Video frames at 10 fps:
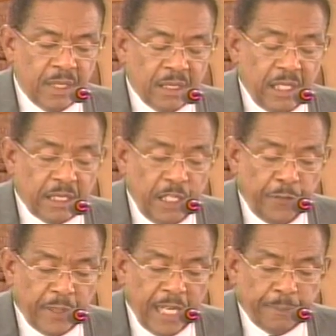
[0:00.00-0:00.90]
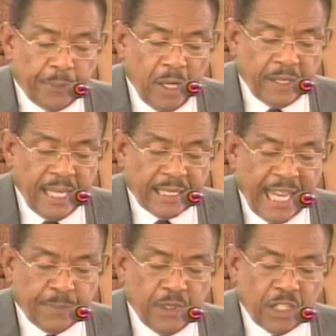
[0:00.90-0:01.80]
significant progress
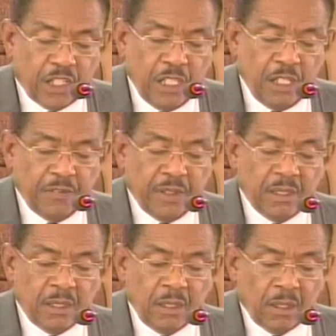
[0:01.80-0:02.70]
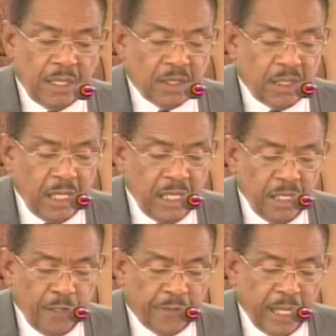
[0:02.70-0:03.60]
has been achieved
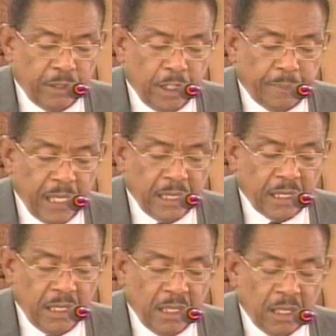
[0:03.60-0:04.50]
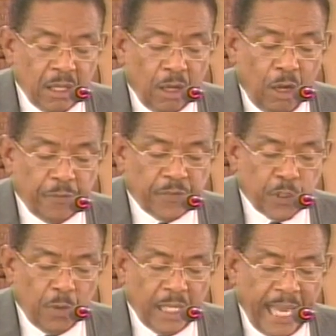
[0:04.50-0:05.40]
concerning the vulnerability of
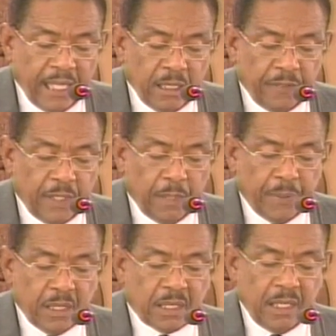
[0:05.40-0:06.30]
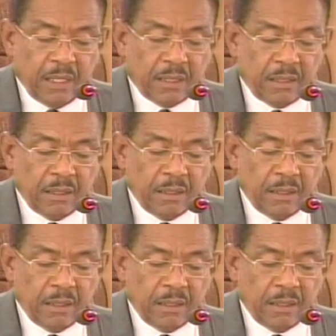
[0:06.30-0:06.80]
small island developing states.